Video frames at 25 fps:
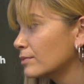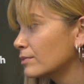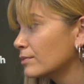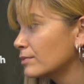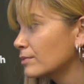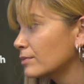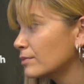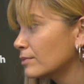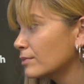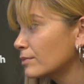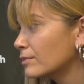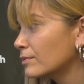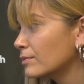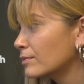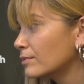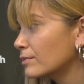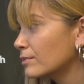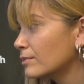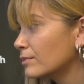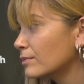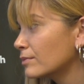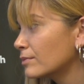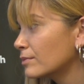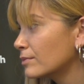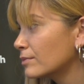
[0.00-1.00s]

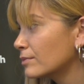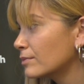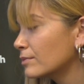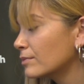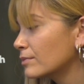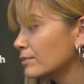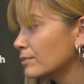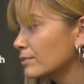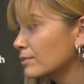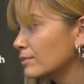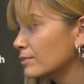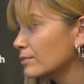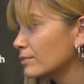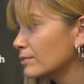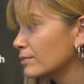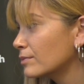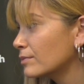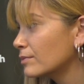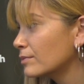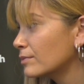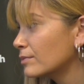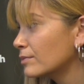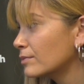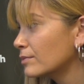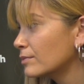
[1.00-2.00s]

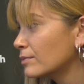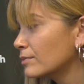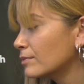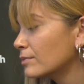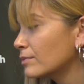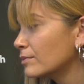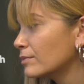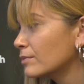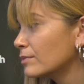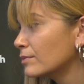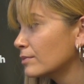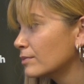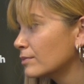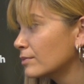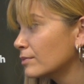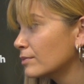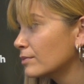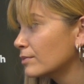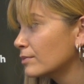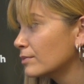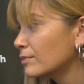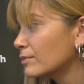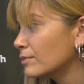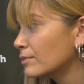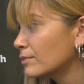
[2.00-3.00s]

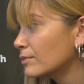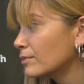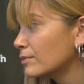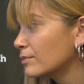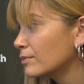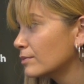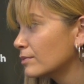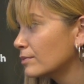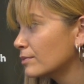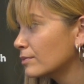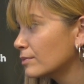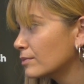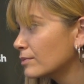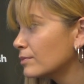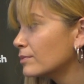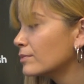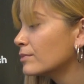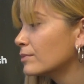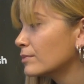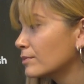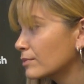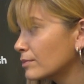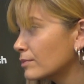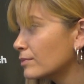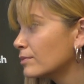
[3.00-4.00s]

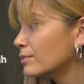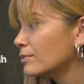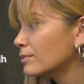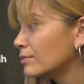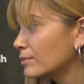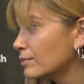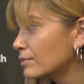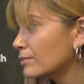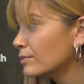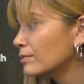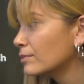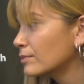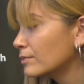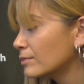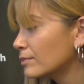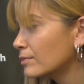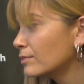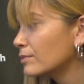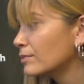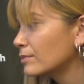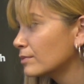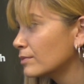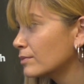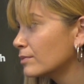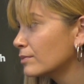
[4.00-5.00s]

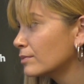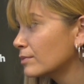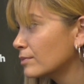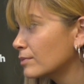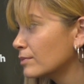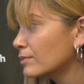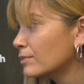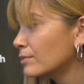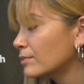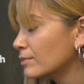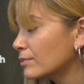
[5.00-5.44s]
(not speaking)